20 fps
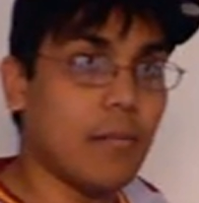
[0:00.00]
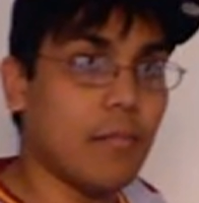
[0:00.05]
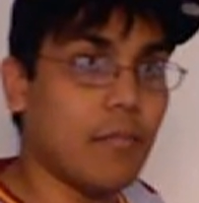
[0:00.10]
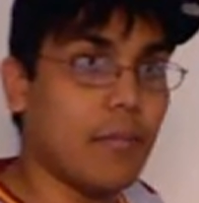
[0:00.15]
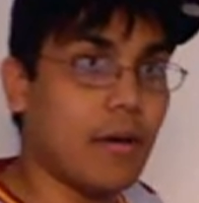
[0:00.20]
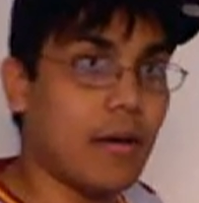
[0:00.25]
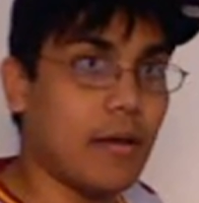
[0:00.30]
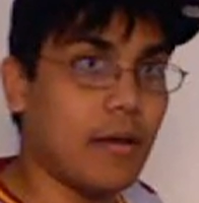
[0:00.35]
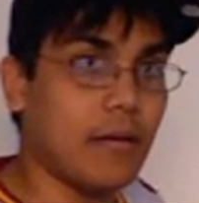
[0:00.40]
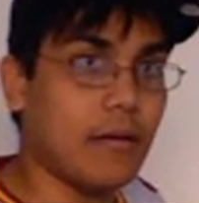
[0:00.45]

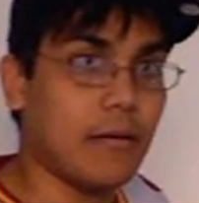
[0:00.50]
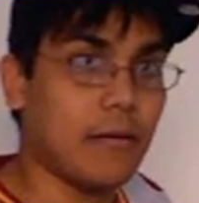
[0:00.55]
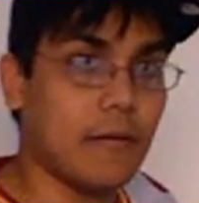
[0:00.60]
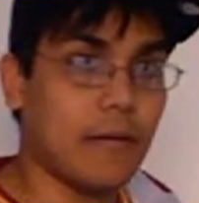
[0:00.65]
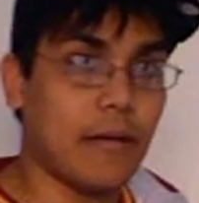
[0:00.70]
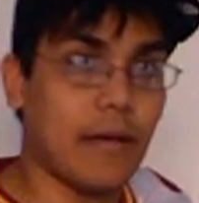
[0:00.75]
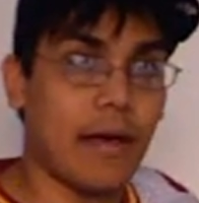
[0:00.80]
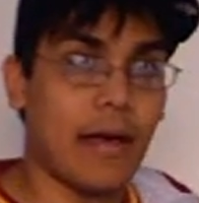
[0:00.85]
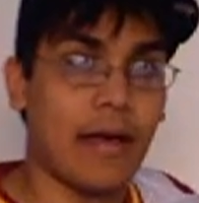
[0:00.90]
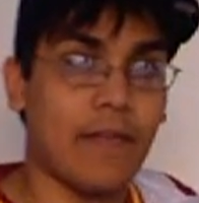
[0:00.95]
But
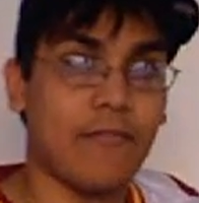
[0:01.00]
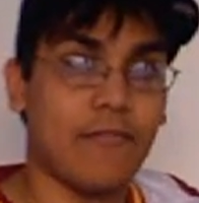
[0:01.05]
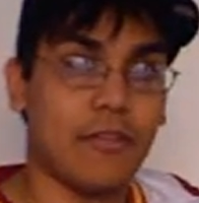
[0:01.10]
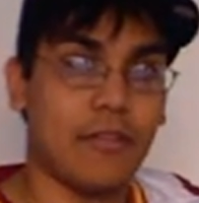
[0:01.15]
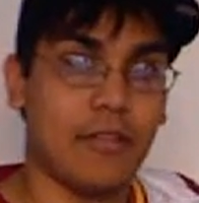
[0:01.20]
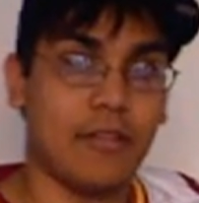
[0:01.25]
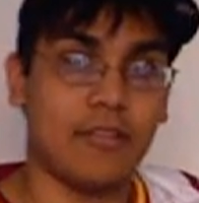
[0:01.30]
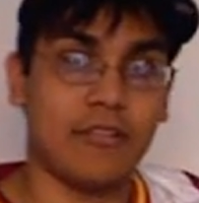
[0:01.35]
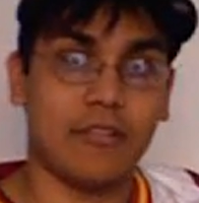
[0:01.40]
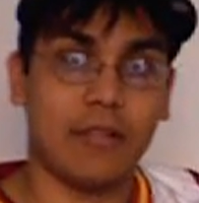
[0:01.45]
I feel
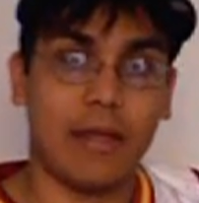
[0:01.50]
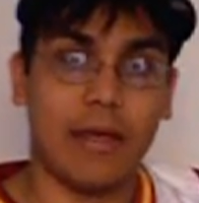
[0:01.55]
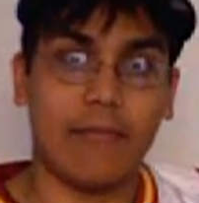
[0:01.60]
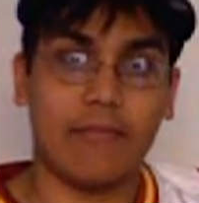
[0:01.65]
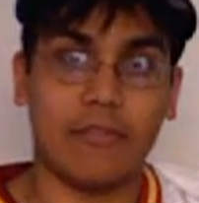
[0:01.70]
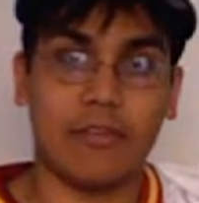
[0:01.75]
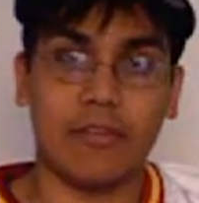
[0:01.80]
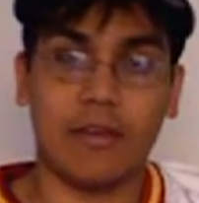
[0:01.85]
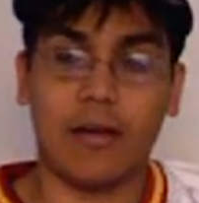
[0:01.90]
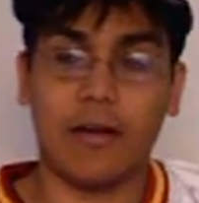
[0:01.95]
that I still have
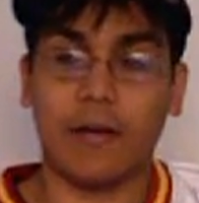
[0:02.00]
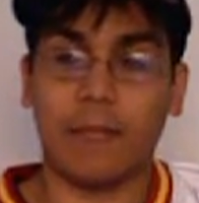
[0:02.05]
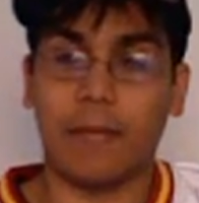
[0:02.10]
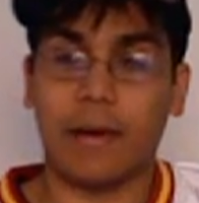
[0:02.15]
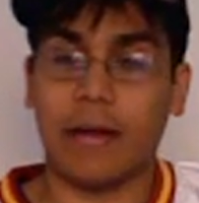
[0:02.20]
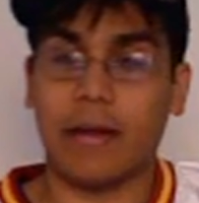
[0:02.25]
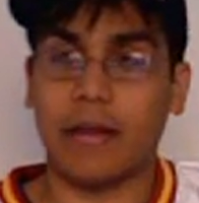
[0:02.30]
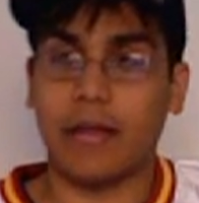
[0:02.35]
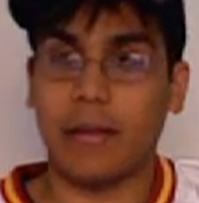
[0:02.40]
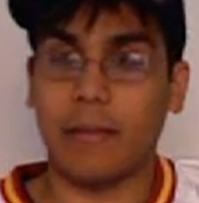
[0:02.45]
to talk
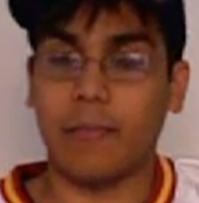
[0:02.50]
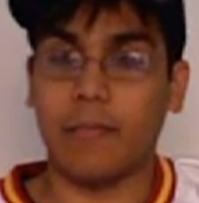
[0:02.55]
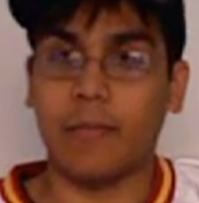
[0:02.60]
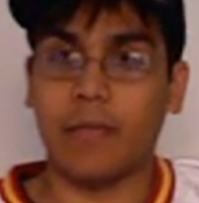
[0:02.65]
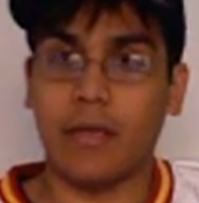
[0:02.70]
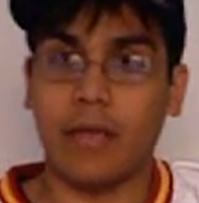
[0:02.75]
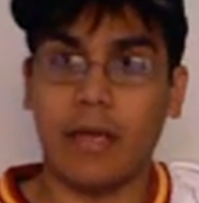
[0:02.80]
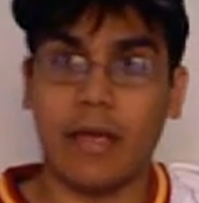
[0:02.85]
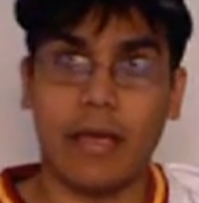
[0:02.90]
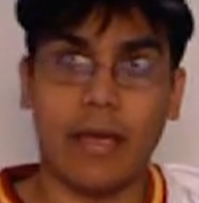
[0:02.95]
about him
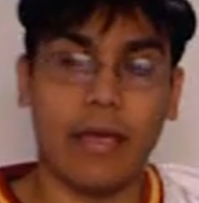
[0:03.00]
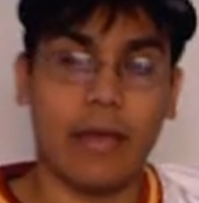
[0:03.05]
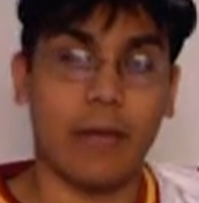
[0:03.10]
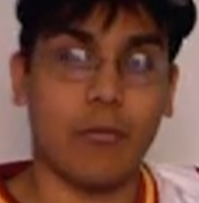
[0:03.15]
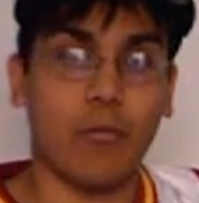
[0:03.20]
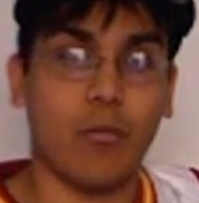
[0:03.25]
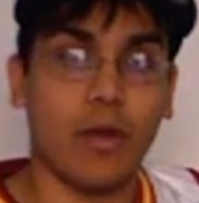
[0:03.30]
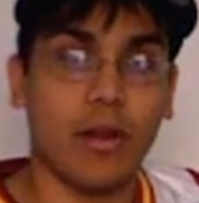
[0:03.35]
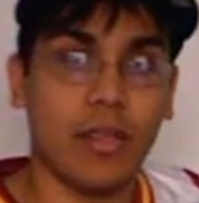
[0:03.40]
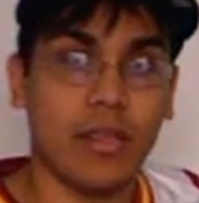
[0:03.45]
and
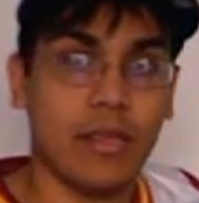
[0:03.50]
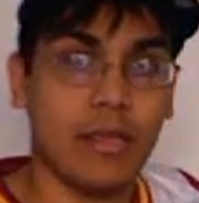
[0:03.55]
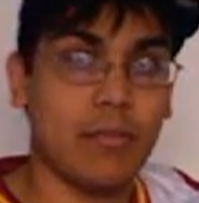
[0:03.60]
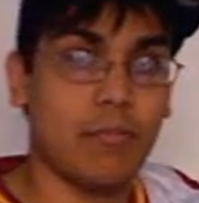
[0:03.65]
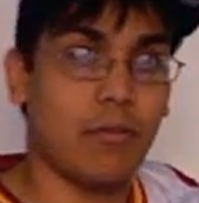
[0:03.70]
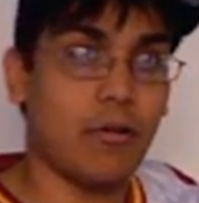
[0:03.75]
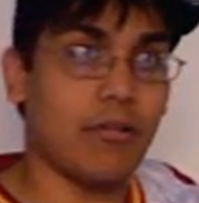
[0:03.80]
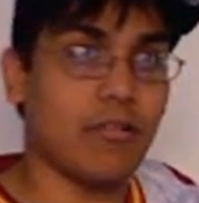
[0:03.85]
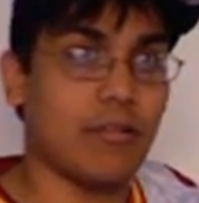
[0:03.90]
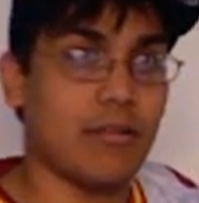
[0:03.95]
what he
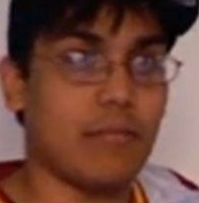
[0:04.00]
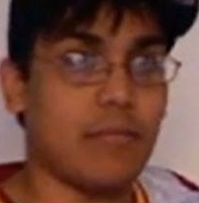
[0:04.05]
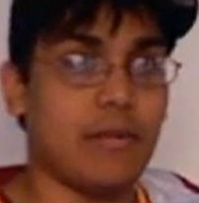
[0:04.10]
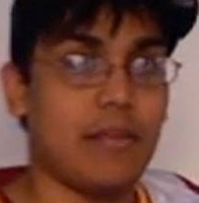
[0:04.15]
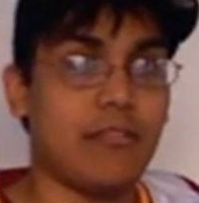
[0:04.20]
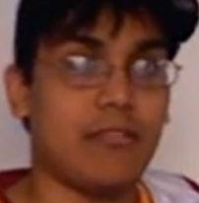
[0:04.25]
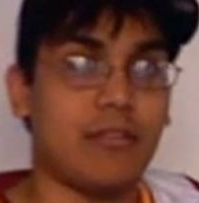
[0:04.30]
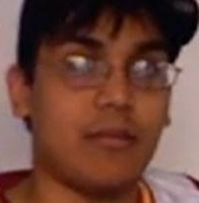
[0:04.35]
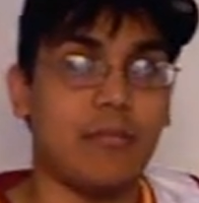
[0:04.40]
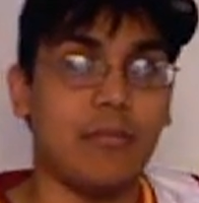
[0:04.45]
personally
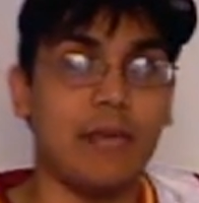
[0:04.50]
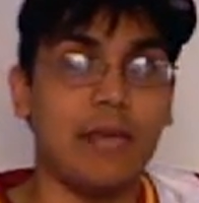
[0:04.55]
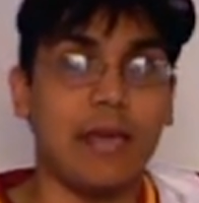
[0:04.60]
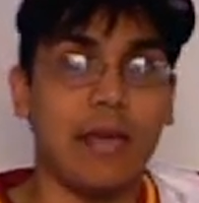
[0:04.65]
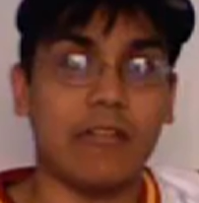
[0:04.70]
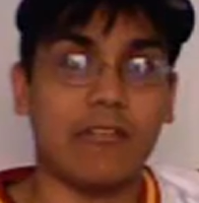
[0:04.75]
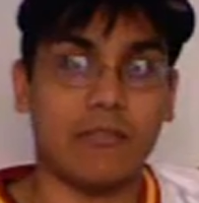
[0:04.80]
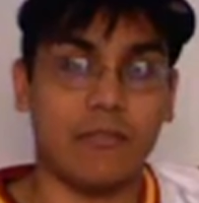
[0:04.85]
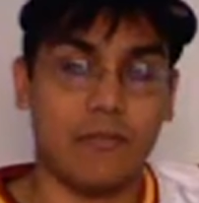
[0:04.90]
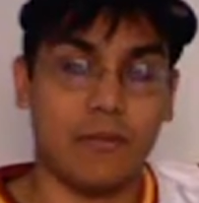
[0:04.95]
means to me
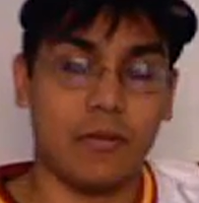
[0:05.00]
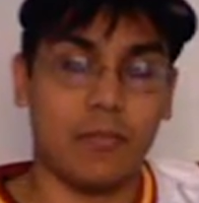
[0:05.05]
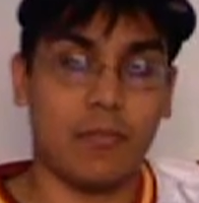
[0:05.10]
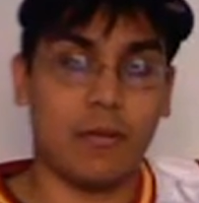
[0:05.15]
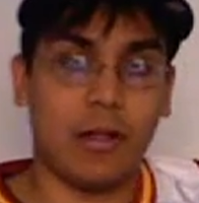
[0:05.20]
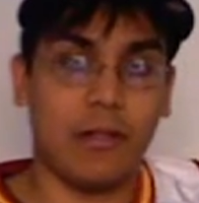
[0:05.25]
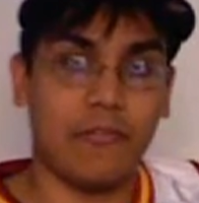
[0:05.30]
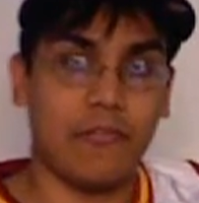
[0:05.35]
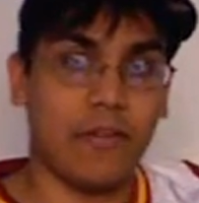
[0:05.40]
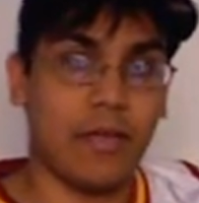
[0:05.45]
as a
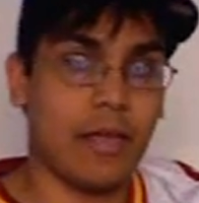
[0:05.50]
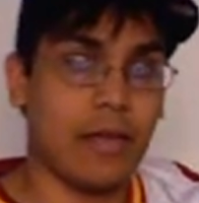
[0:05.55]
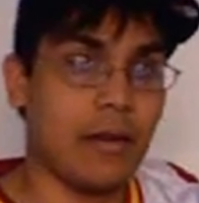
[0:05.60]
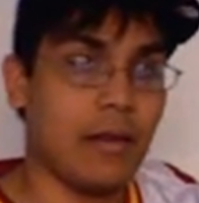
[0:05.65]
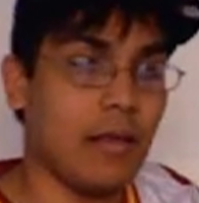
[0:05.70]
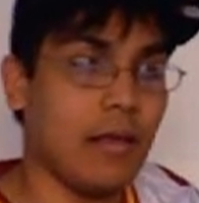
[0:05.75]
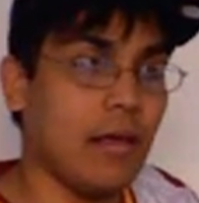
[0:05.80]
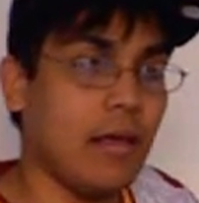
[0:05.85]
football fan,